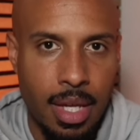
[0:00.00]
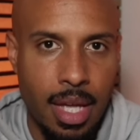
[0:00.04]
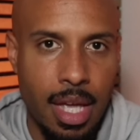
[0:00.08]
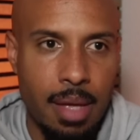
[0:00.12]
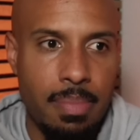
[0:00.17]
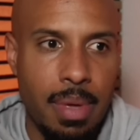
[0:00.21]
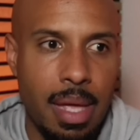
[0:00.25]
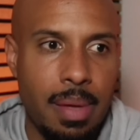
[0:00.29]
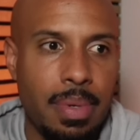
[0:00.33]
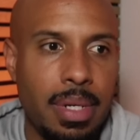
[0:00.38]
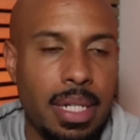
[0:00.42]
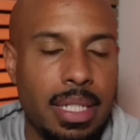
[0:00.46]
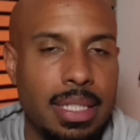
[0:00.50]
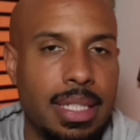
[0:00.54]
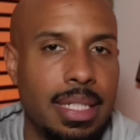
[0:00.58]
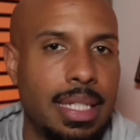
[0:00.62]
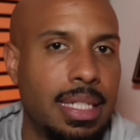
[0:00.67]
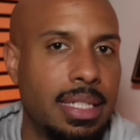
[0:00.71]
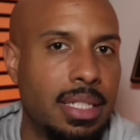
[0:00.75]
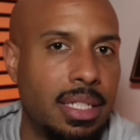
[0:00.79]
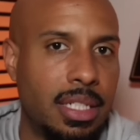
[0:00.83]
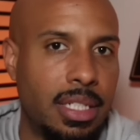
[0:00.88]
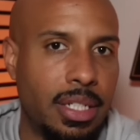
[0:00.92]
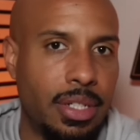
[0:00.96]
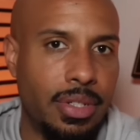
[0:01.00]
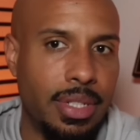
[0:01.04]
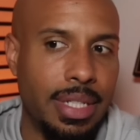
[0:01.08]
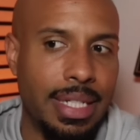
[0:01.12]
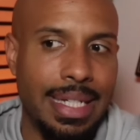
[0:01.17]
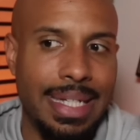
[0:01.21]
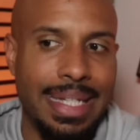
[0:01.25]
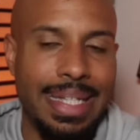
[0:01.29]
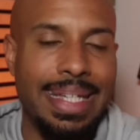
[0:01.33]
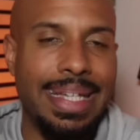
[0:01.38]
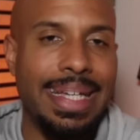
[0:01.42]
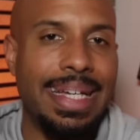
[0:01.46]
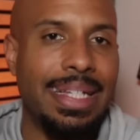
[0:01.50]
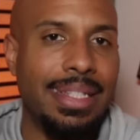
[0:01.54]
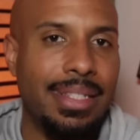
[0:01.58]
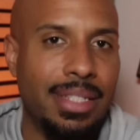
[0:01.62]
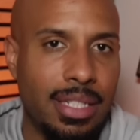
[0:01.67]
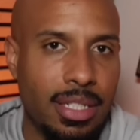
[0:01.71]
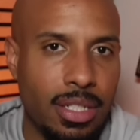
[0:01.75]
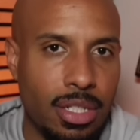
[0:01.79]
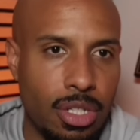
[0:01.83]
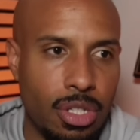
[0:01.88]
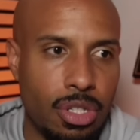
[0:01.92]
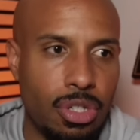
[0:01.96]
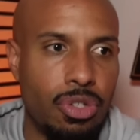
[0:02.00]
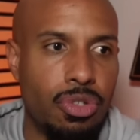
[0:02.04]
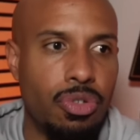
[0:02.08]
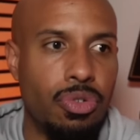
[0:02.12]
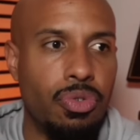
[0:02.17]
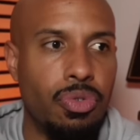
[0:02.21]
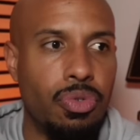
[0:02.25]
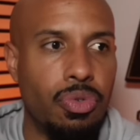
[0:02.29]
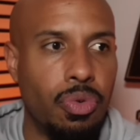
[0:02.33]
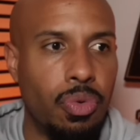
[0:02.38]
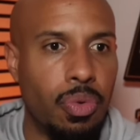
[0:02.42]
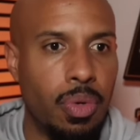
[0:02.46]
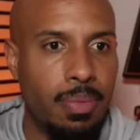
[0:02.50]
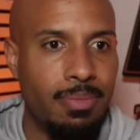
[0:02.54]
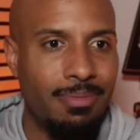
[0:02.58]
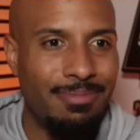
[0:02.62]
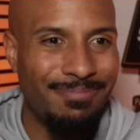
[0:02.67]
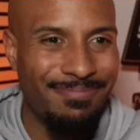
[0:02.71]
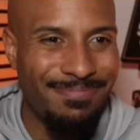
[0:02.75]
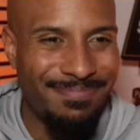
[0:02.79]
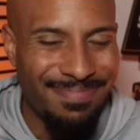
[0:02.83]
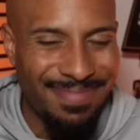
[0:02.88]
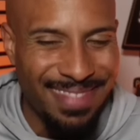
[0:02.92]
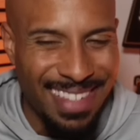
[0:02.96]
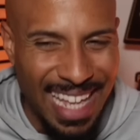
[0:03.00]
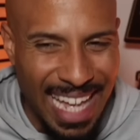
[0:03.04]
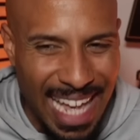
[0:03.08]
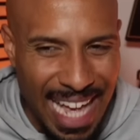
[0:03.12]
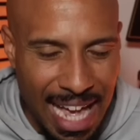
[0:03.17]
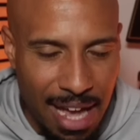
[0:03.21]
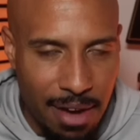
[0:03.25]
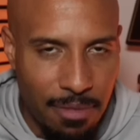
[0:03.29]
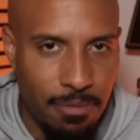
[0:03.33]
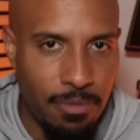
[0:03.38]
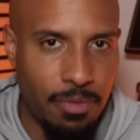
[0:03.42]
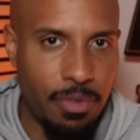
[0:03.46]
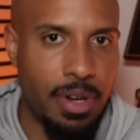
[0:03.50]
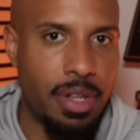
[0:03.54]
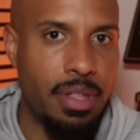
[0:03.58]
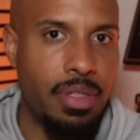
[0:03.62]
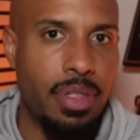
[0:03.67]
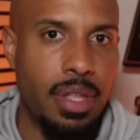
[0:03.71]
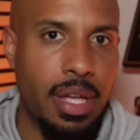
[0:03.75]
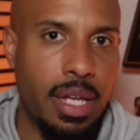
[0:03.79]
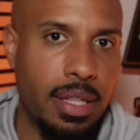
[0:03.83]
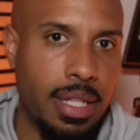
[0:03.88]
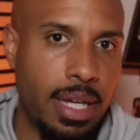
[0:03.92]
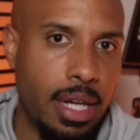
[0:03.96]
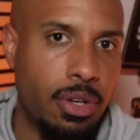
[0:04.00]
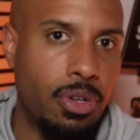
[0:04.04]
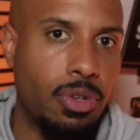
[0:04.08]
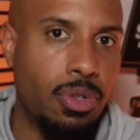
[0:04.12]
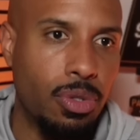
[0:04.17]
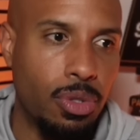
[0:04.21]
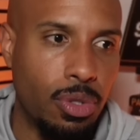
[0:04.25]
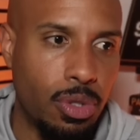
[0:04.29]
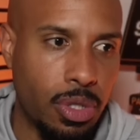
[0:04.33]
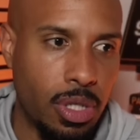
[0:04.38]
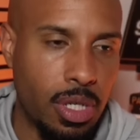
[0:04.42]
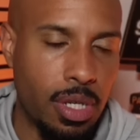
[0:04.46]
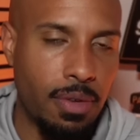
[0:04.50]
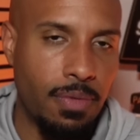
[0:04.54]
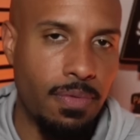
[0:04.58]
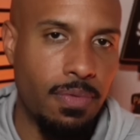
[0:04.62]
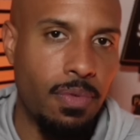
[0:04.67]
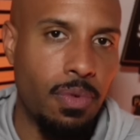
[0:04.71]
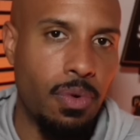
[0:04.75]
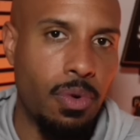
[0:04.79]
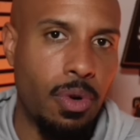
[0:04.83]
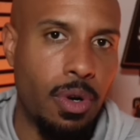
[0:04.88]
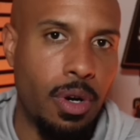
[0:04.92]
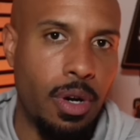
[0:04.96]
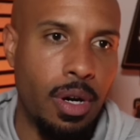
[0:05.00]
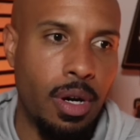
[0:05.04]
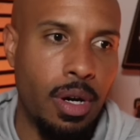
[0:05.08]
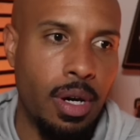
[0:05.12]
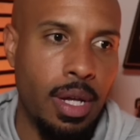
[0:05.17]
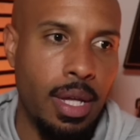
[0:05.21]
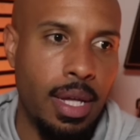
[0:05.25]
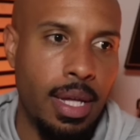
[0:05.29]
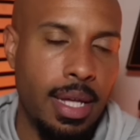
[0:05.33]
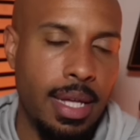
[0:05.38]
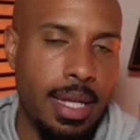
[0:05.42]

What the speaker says: It maybe doesn't necessarily get you everything that you're looking for,